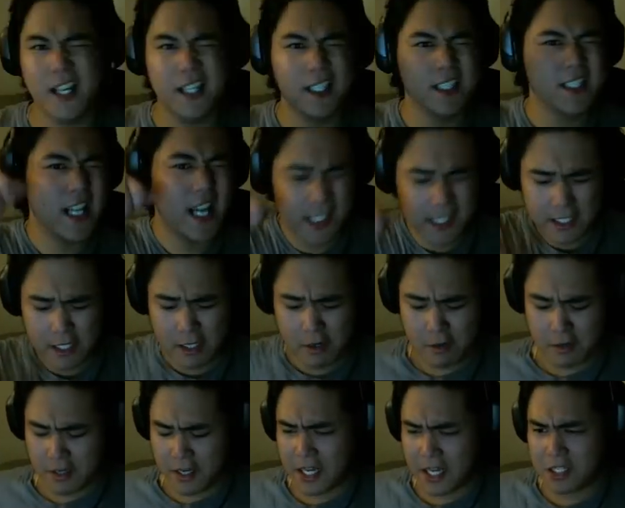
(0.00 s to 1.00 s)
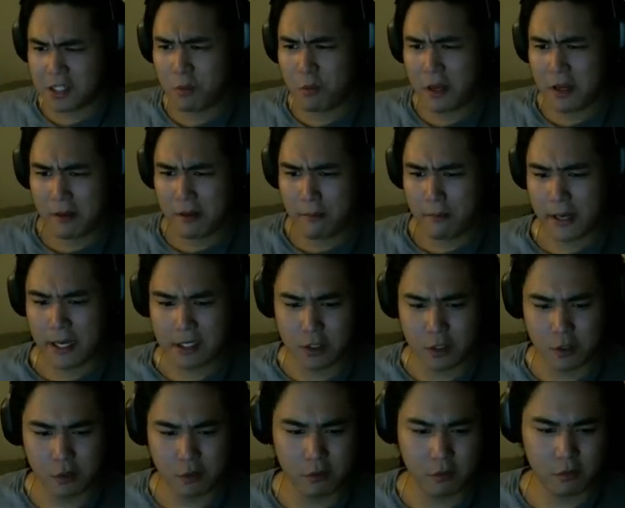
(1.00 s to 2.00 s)
Yeah, how's it going guys and welcome back to...
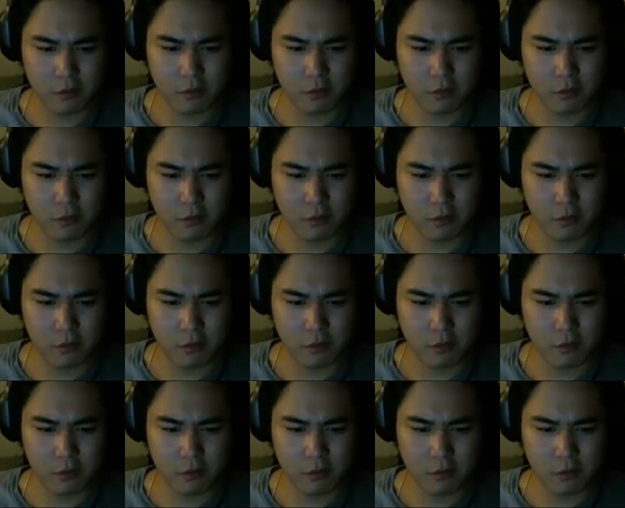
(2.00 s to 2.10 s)
no.